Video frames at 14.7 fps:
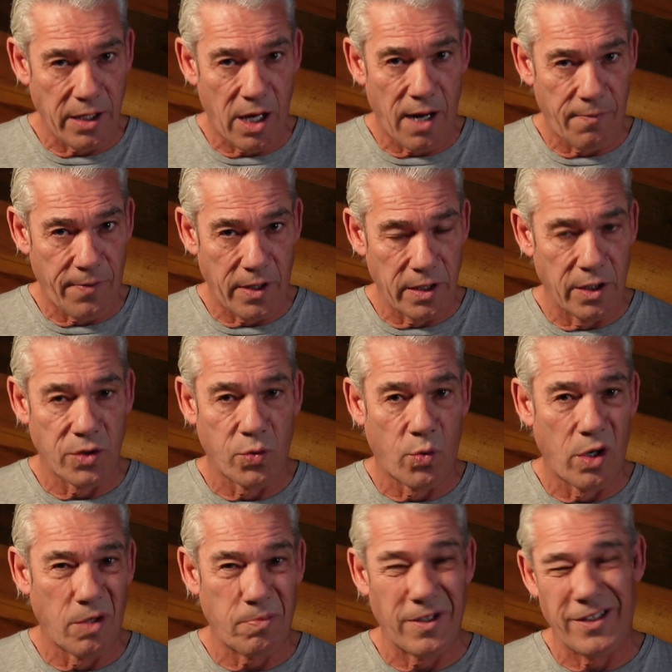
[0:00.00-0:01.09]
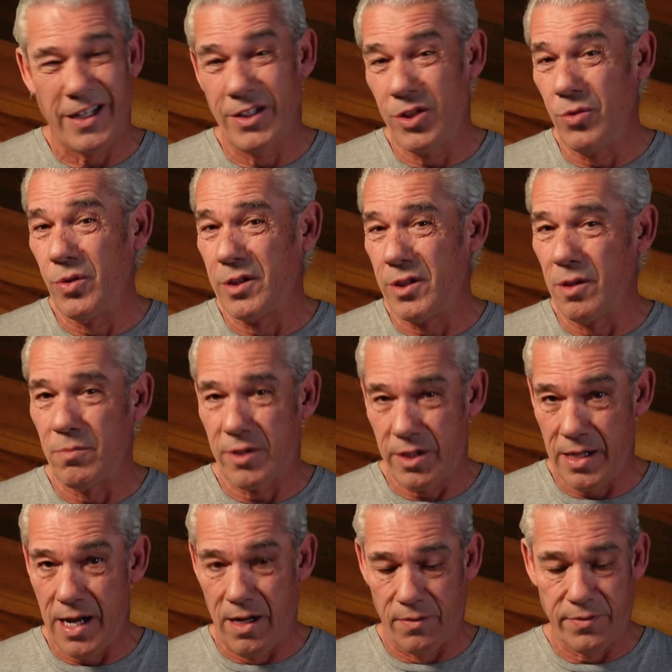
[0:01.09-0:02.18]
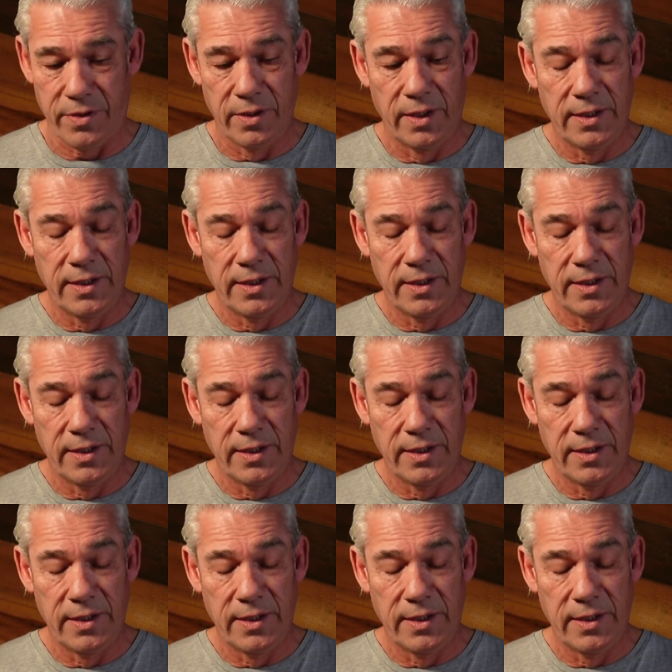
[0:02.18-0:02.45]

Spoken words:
off on his work, but they do it themselves.